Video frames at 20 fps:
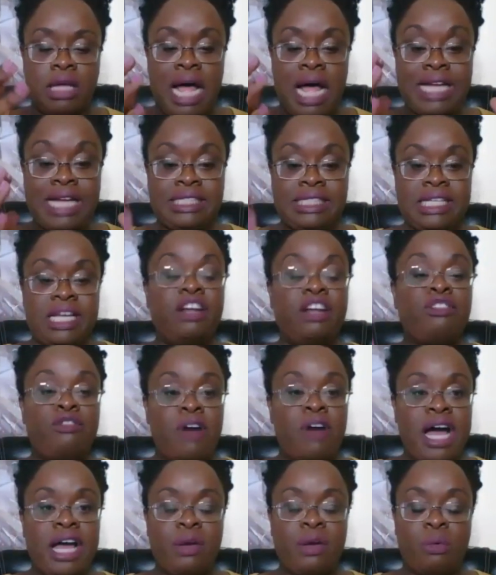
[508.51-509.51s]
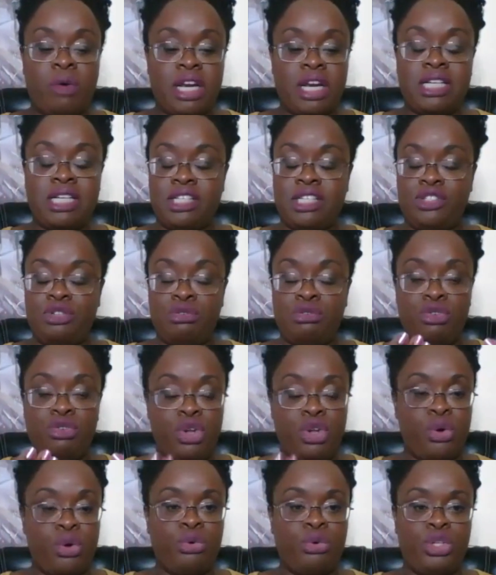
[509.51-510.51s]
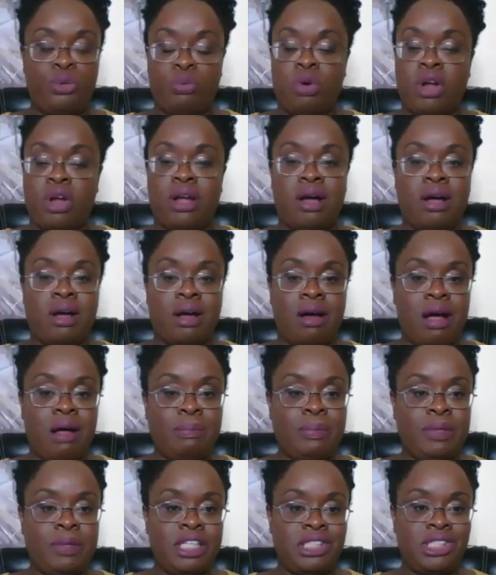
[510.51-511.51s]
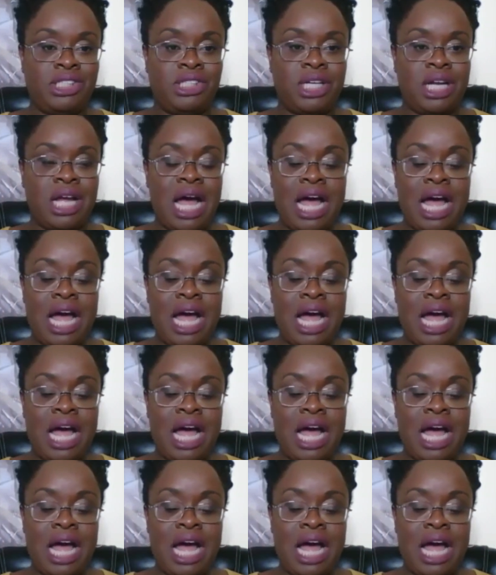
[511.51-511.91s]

identify what it is you know you want to accomplish